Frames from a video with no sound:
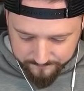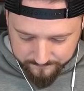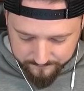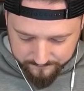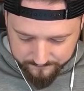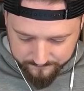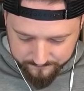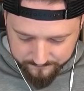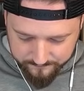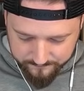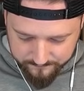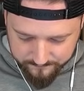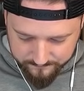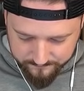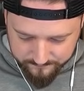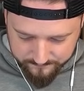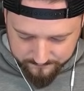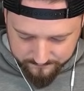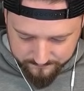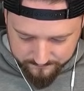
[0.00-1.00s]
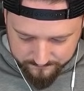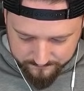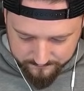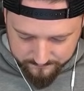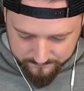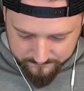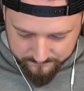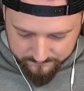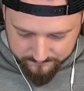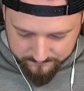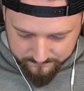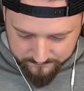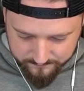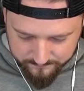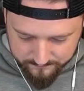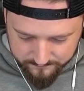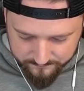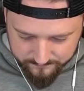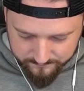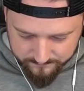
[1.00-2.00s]

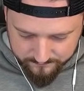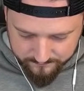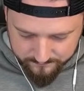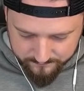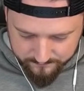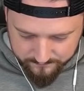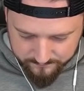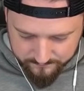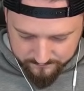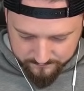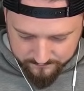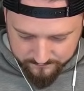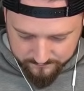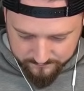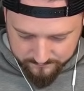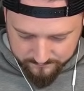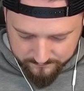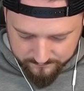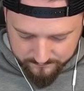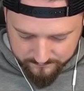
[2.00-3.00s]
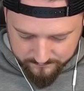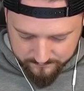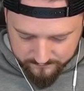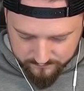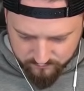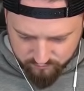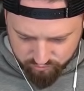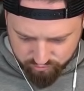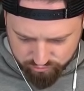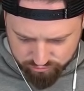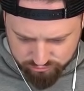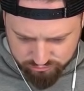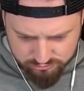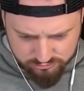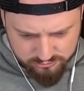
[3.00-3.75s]
(no one is talking)